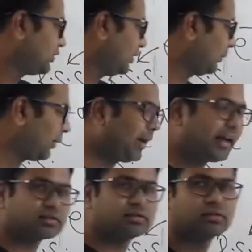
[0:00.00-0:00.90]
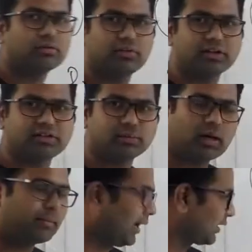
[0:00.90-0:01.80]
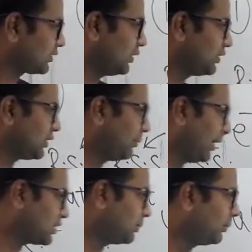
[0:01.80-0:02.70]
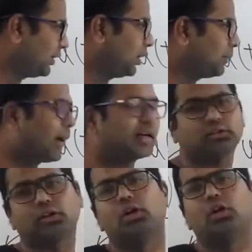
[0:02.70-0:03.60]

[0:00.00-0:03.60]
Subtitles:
sigma max, where sigma max is the maximum real part